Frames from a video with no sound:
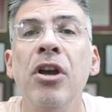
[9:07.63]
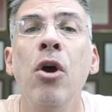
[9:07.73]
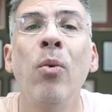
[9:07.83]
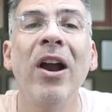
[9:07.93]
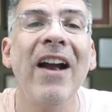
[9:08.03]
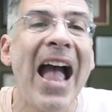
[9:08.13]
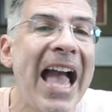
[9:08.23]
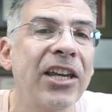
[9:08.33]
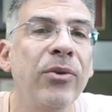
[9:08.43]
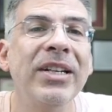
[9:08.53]
where
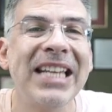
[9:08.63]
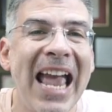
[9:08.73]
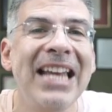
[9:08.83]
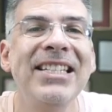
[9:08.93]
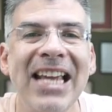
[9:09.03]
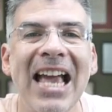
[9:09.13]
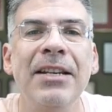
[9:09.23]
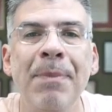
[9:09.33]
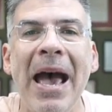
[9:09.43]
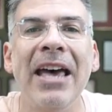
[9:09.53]
accurate
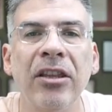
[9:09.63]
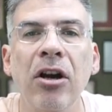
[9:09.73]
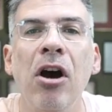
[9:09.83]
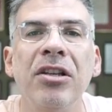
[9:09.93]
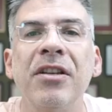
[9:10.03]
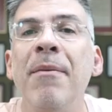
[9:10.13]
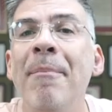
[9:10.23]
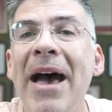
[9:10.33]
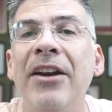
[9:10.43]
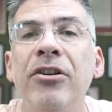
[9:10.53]
end-to-end path cost
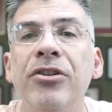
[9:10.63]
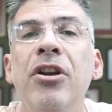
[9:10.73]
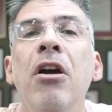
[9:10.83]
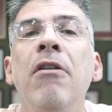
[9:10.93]
matters